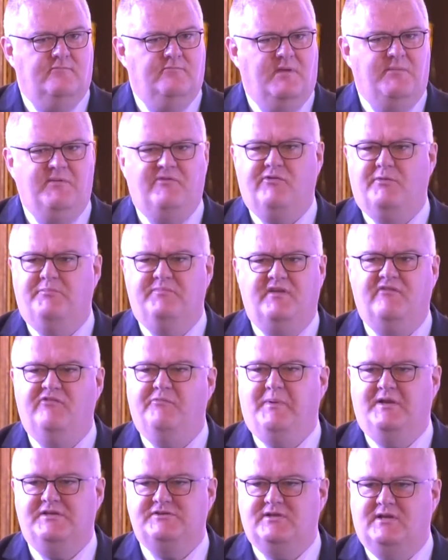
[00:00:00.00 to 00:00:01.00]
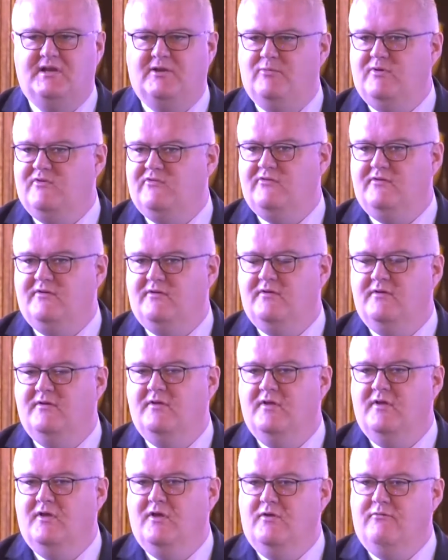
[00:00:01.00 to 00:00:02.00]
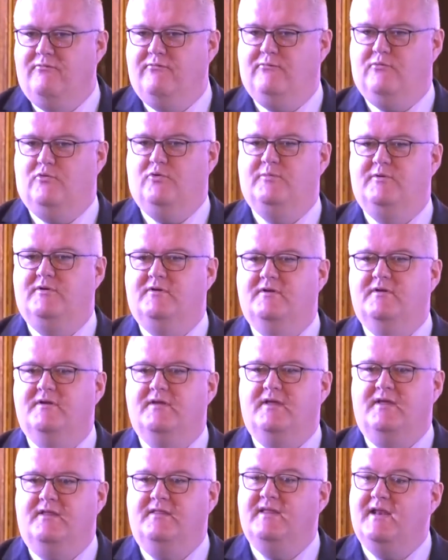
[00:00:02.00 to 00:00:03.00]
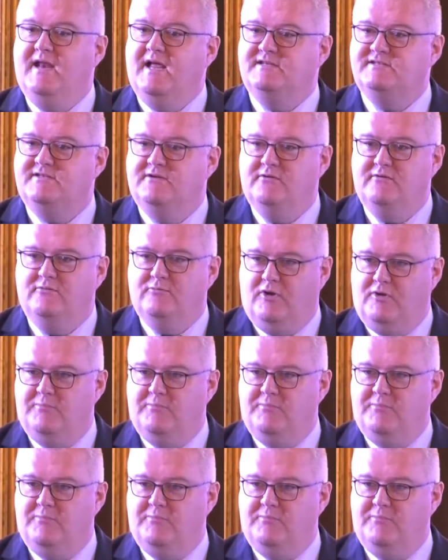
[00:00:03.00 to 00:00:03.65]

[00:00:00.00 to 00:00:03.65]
Maybe something special, I was a former international,